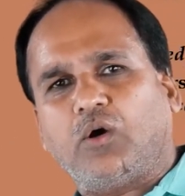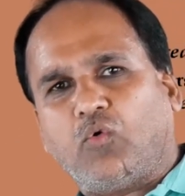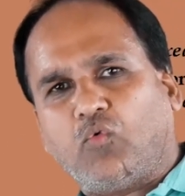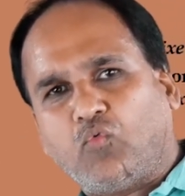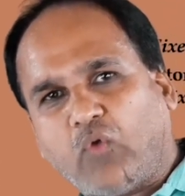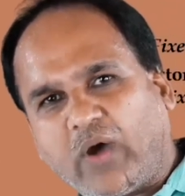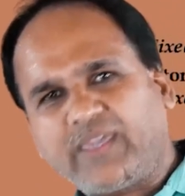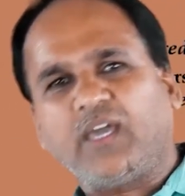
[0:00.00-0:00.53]

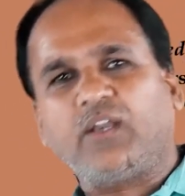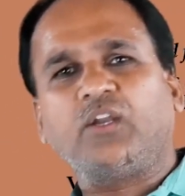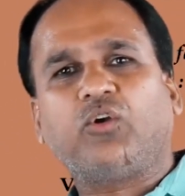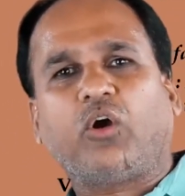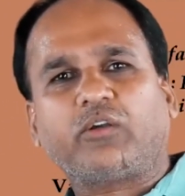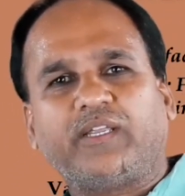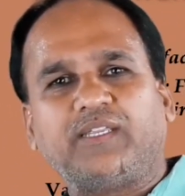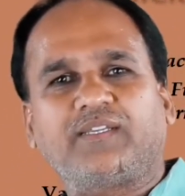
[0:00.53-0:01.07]
why are you
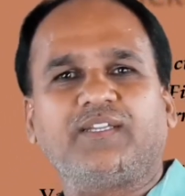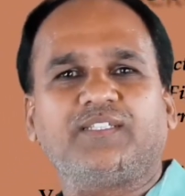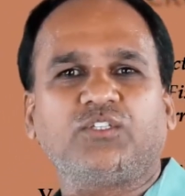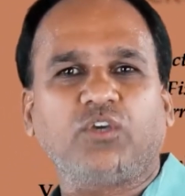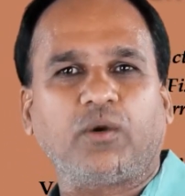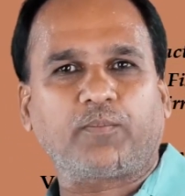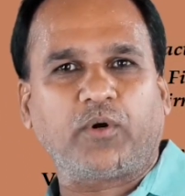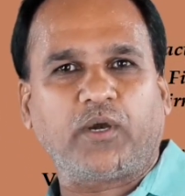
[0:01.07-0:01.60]
not increasing
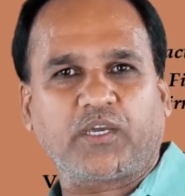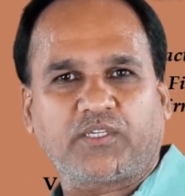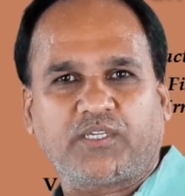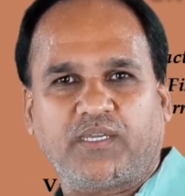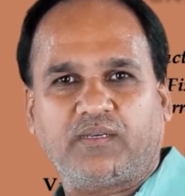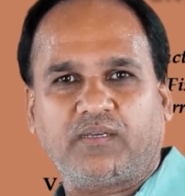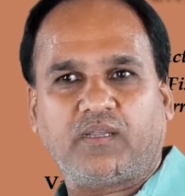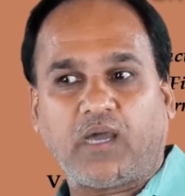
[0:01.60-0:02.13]
your
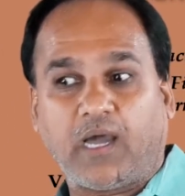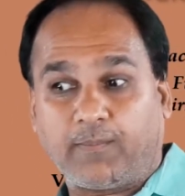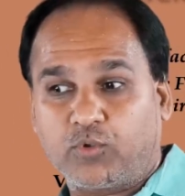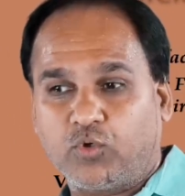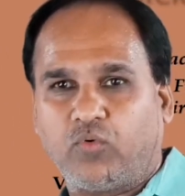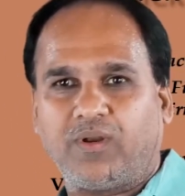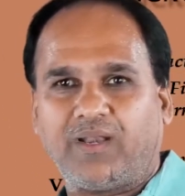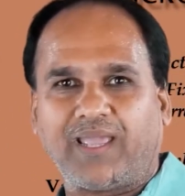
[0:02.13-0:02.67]
production up
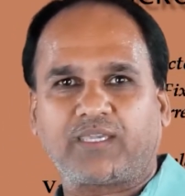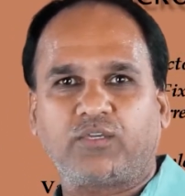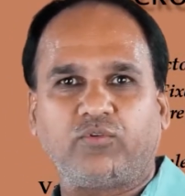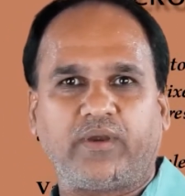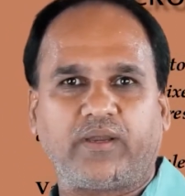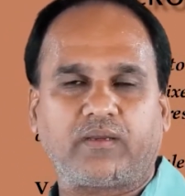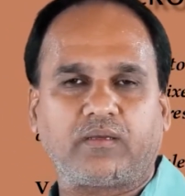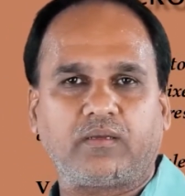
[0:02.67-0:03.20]
to 1 lakh
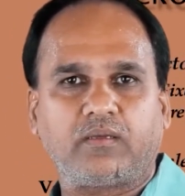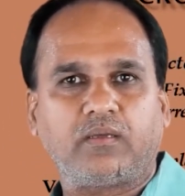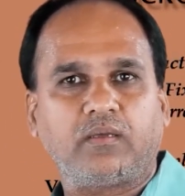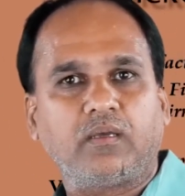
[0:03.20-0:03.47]
unit?